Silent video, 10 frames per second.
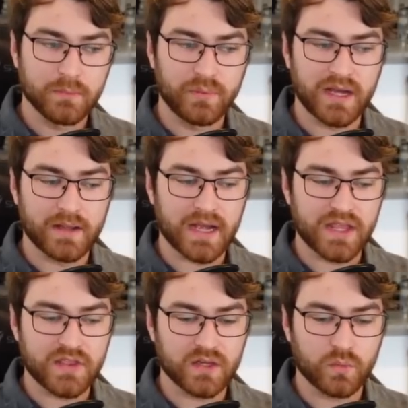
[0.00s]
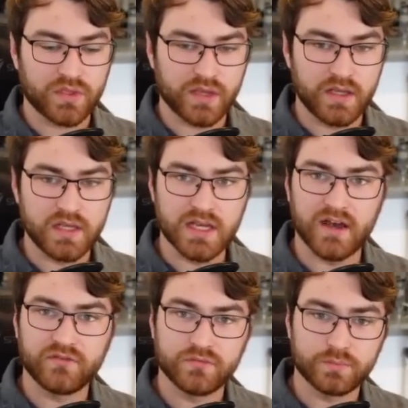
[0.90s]
But I think with
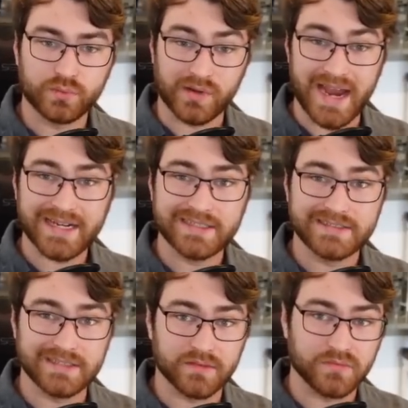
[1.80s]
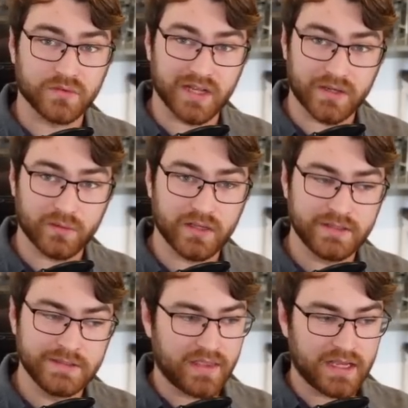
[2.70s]
enough practice in a flight
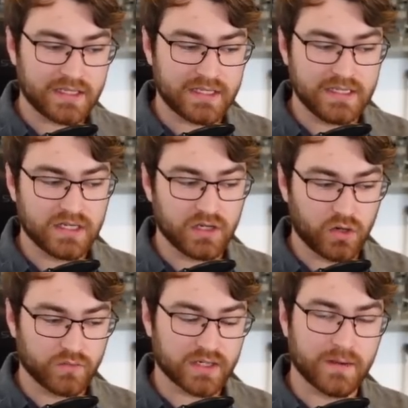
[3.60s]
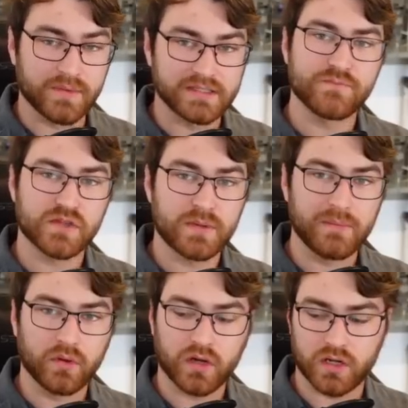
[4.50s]
run that he could overcome this. Some
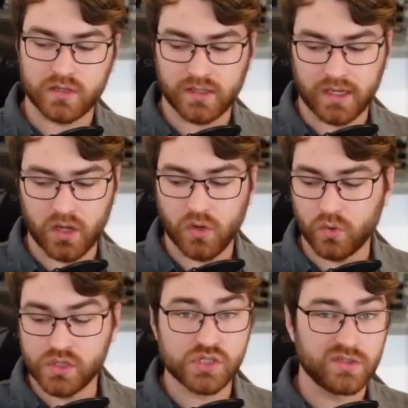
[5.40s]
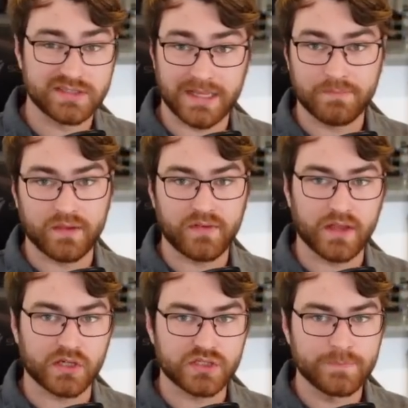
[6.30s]
people are like, couldn't you just imp the
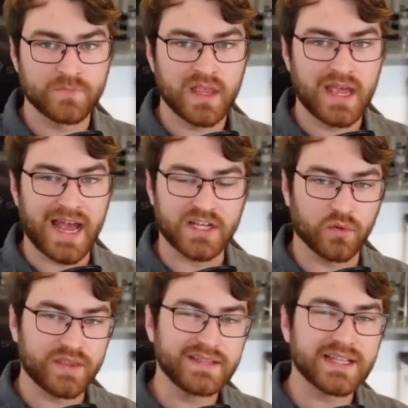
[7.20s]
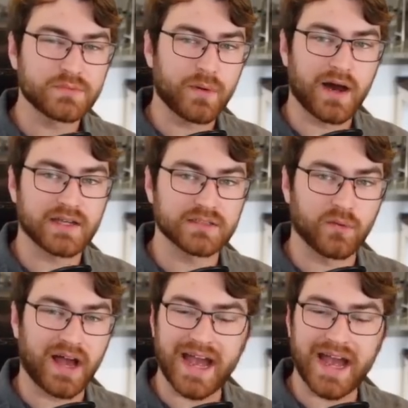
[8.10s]
feathers? I don't think that's possible.